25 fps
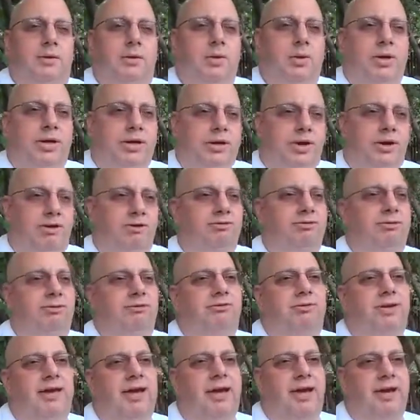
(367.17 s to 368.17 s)
We know for
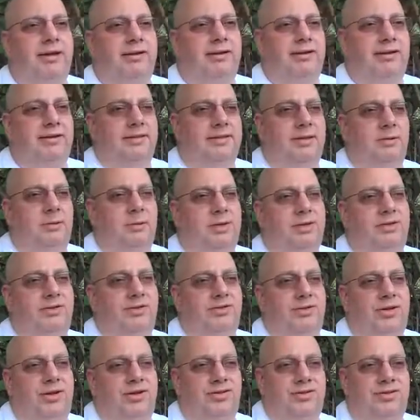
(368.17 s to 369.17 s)
a fact that when a
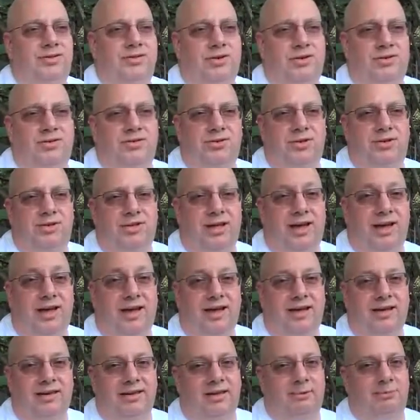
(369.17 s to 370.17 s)
sun starts to
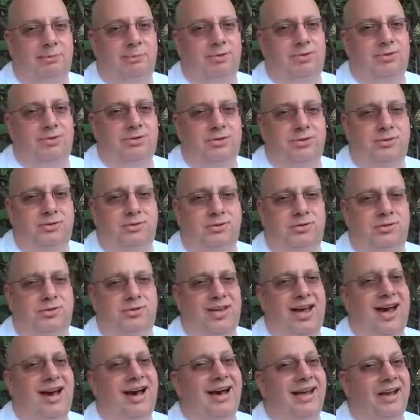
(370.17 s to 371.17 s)
die, it
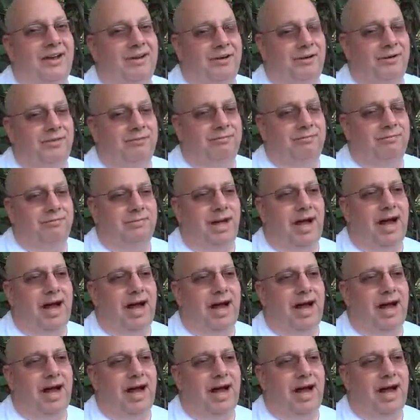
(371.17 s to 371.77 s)
produces iron.